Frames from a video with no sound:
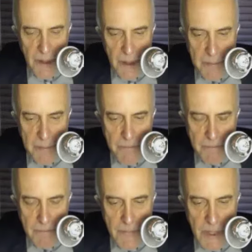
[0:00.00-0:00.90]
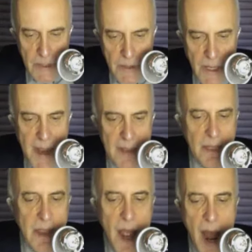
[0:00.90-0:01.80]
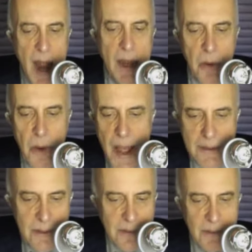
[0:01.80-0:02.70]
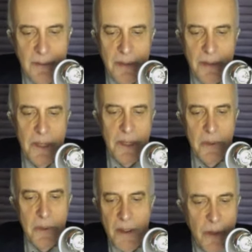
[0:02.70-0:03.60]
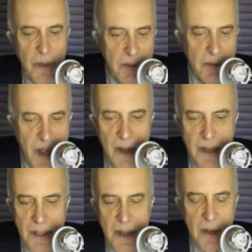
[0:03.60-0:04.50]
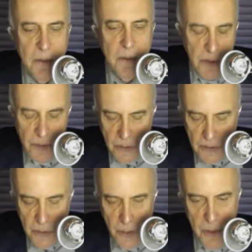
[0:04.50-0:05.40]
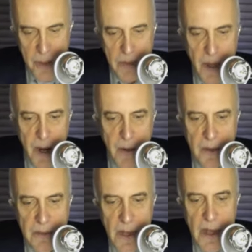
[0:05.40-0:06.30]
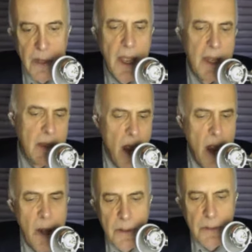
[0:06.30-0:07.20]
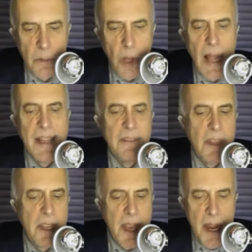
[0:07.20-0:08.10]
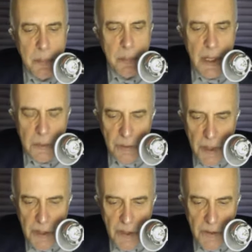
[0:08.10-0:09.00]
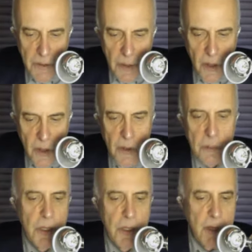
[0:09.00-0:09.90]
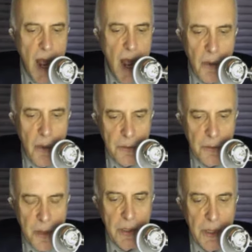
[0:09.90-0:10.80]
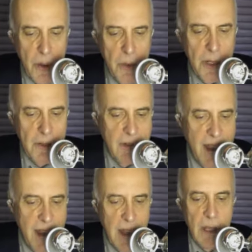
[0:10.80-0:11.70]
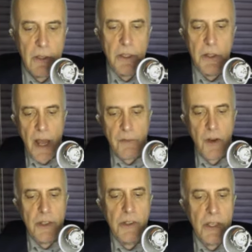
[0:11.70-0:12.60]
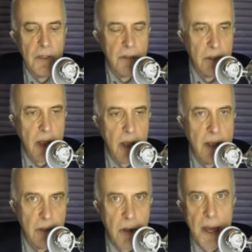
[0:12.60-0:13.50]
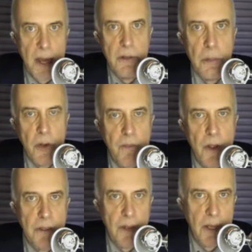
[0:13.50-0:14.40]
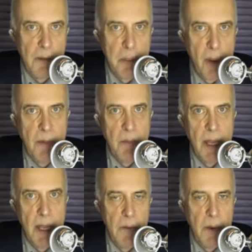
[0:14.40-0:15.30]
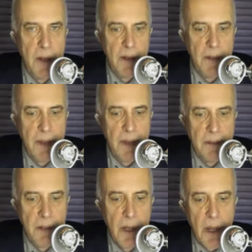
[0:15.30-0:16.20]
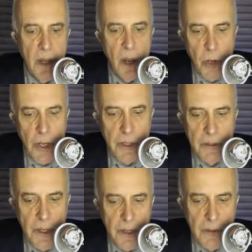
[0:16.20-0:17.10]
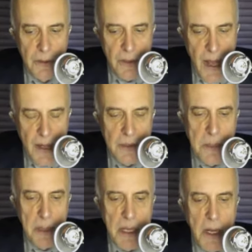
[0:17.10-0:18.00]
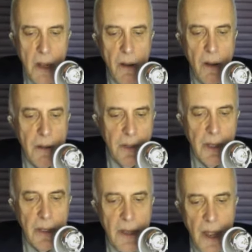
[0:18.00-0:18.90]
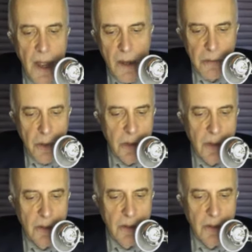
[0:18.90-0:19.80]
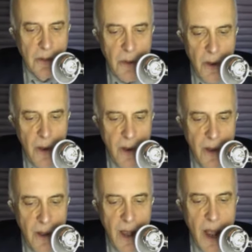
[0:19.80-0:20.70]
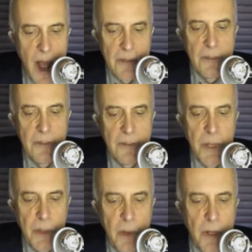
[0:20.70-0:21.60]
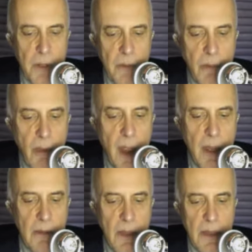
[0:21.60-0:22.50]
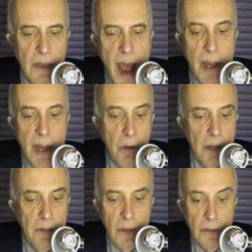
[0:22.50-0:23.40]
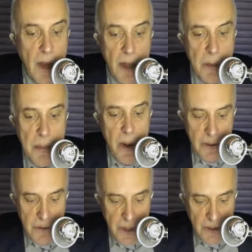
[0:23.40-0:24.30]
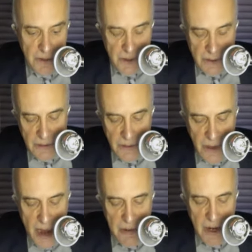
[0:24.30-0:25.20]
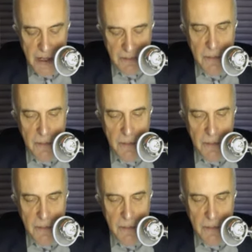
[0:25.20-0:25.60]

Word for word: Can't the IRS, you know, we've had various controversies and so on about the IRS. Can't the IRS, well, I guess they can't because it was written into law. Normally the IRS would be able to go in and say, look, you're not functioning as a trade group, you're functioning as a profit-making organization, and we're going to change your status. But because Congress wrote this into law, I assume that what you're saying is that the IRS doesn't have the power to change this. Is that right?